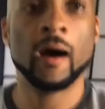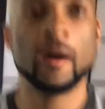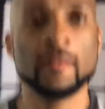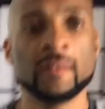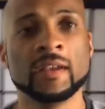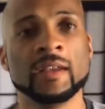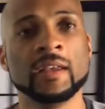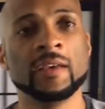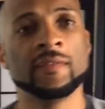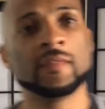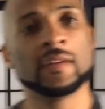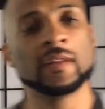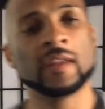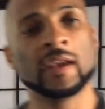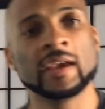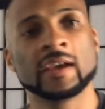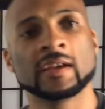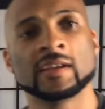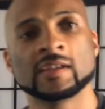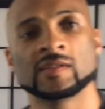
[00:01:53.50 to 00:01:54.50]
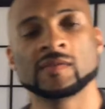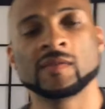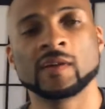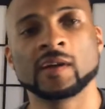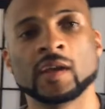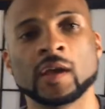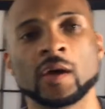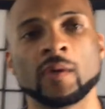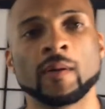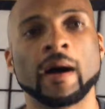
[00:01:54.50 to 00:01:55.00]
Underneath the link in this
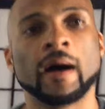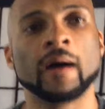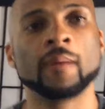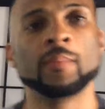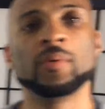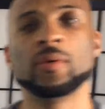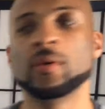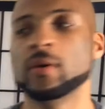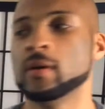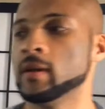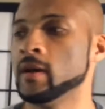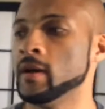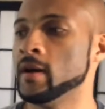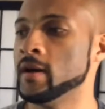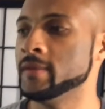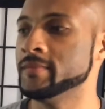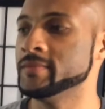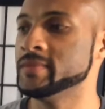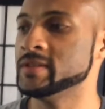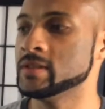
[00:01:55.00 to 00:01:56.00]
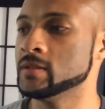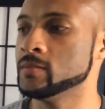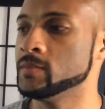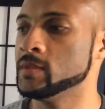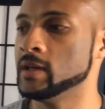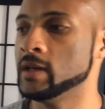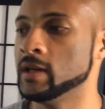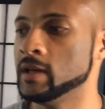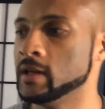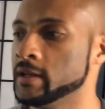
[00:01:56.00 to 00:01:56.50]
video, I'll put some
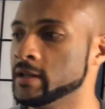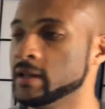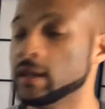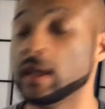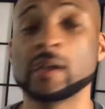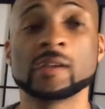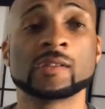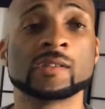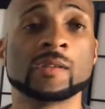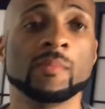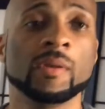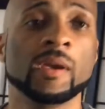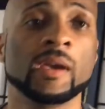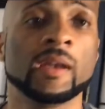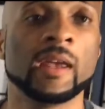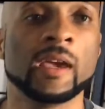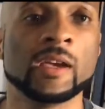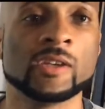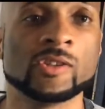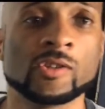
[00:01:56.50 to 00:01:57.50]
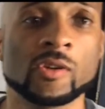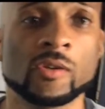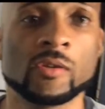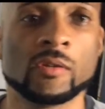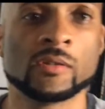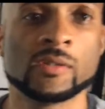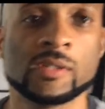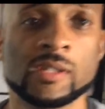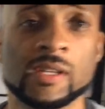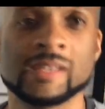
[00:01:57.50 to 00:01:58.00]
links to B&H so you
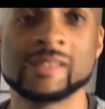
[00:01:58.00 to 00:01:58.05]
can see